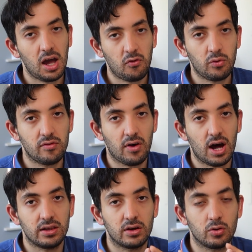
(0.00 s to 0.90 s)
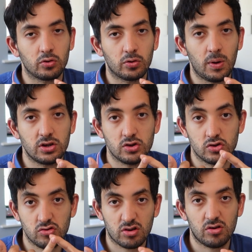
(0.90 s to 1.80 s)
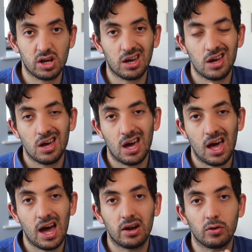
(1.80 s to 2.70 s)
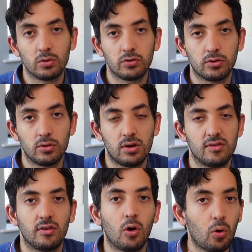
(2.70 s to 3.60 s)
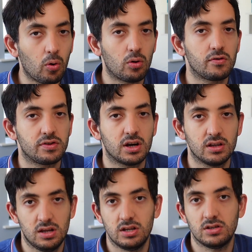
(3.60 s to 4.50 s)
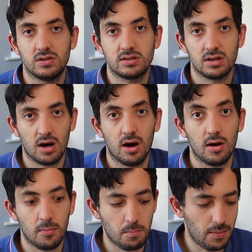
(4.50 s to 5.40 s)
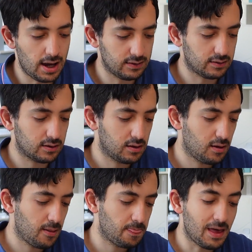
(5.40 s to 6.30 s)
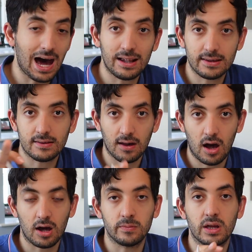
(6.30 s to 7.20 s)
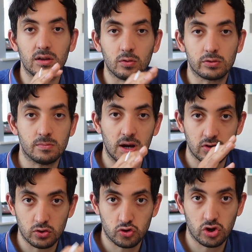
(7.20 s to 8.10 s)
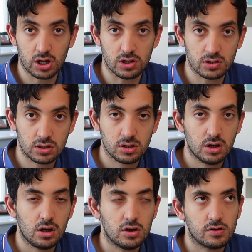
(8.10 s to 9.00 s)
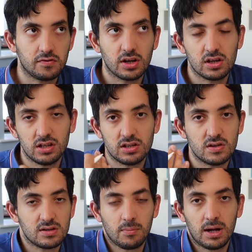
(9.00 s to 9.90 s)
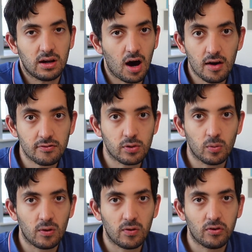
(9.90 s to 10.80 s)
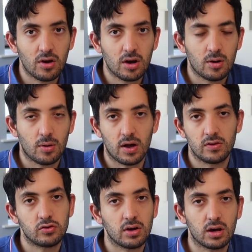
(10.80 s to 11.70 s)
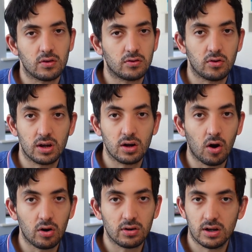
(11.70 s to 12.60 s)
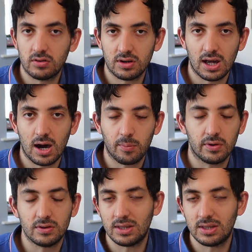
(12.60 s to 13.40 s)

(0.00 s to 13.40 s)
if we've had an automation triggering and also if all of the conditions are met at the time that the automation triggers. So if the conditions are met afterwards and the trigger is already gone, it already happened,